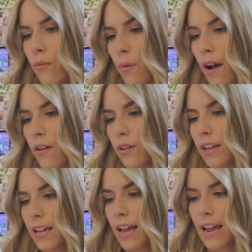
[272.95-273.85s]
Ryle
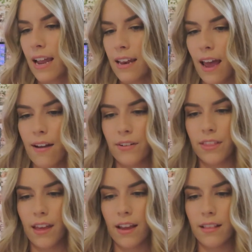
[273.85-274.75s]
Kincaid,
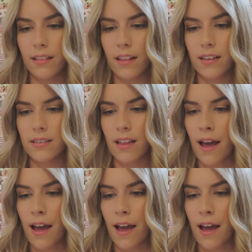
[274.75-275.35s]
everything in Lily's